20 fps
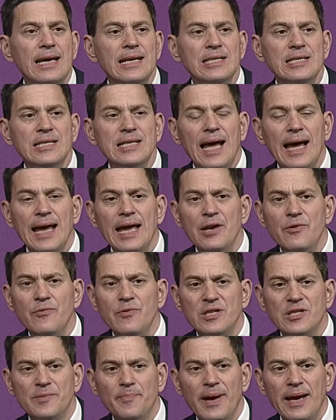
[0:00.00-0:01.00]
is that
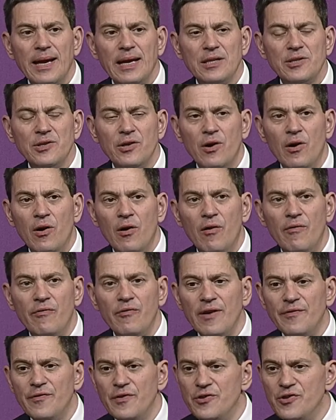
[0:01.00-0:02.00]
in respect
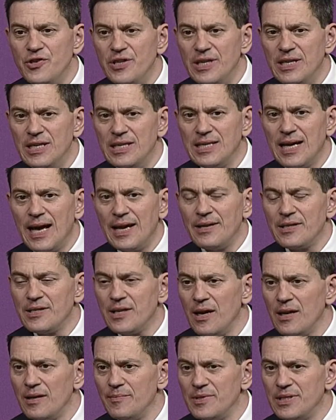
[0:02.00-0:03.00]
of refugees and
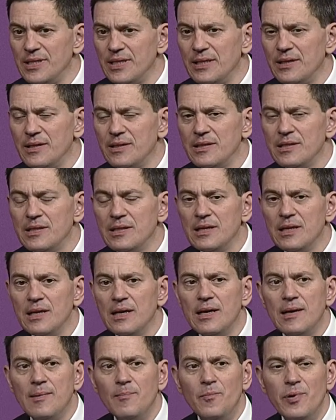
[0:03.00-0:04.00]
asylum seekers,
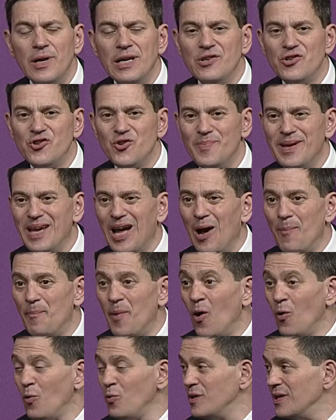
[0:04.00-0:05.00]
Britain should be
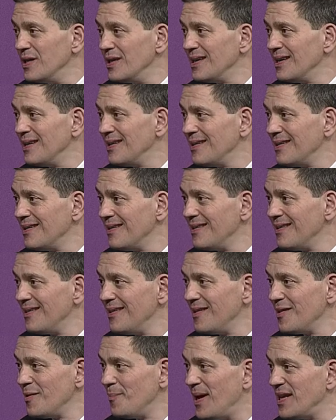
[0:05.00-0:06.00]
upholding
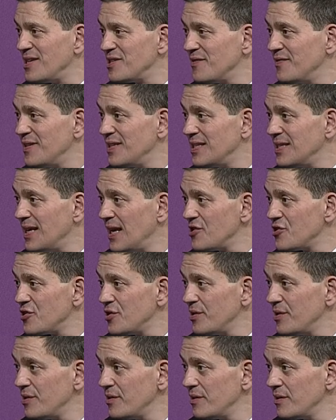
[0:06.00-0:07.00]
the best of
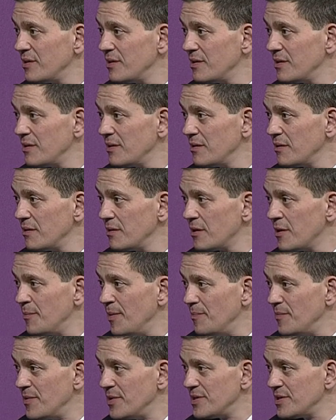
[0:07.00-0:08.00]
international
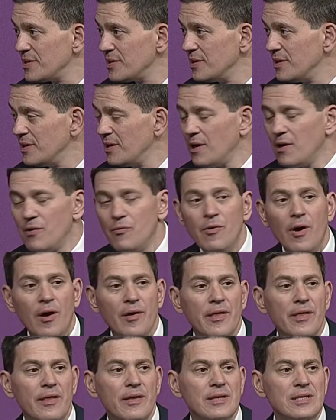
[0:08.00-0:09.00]
commitments
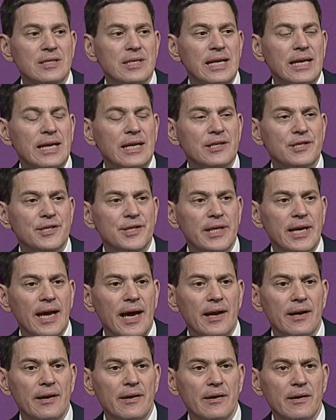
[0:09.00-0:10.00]
rather than seeking to
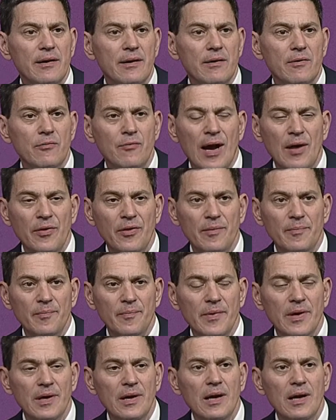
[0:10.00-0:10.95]
get round them.